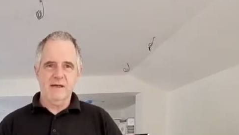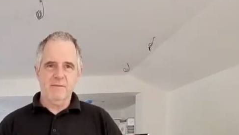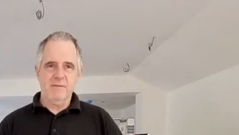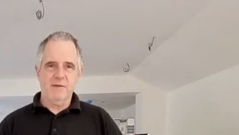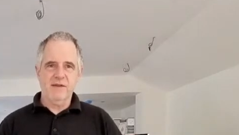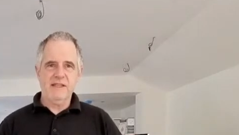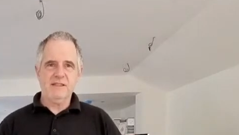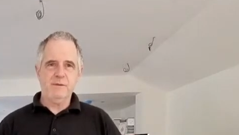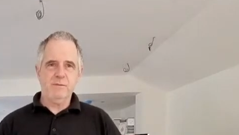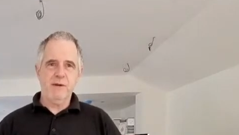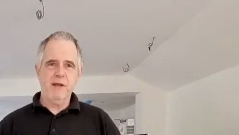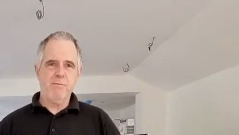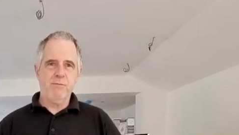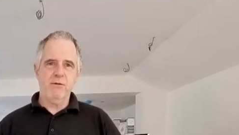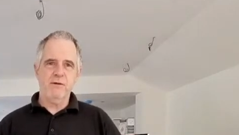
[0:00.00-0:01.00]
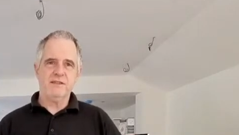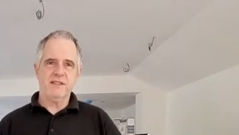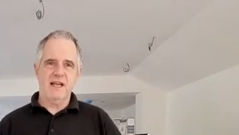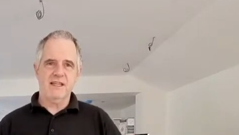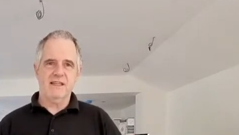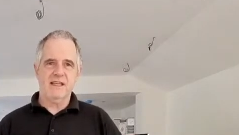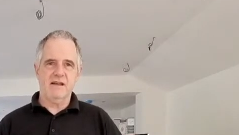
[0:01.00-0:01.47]
But these are people who
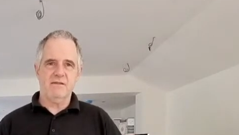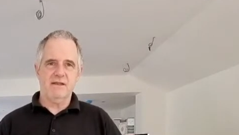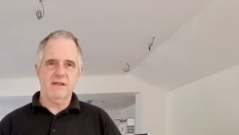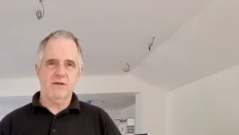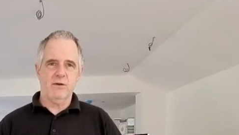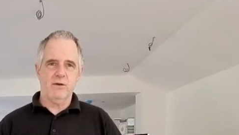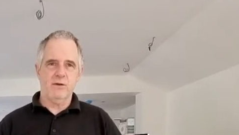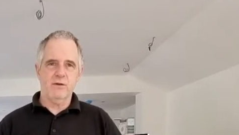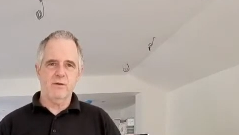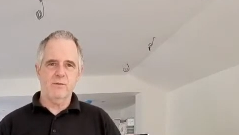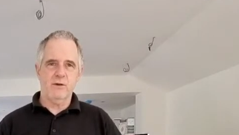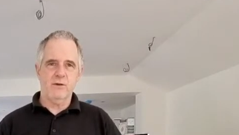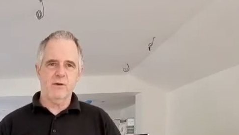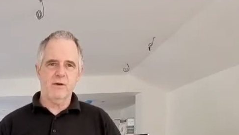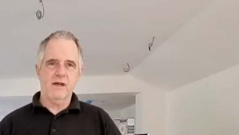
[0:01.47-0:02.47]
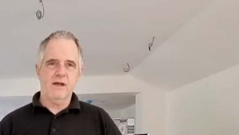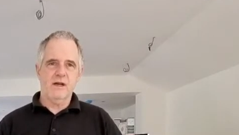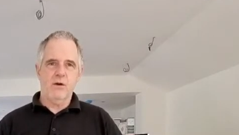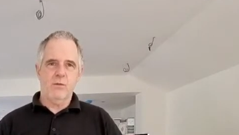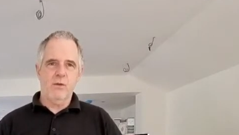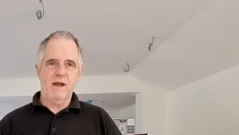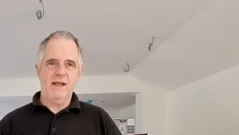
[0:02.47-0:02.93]
sat down in Cornwall
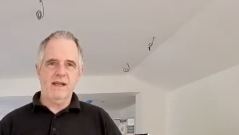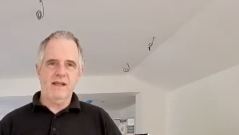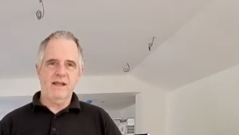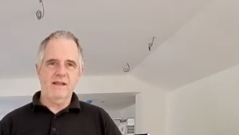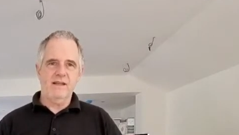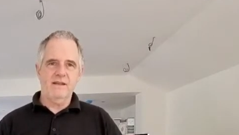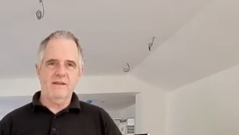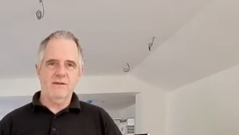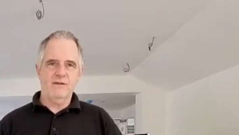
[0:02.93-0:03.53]
waiting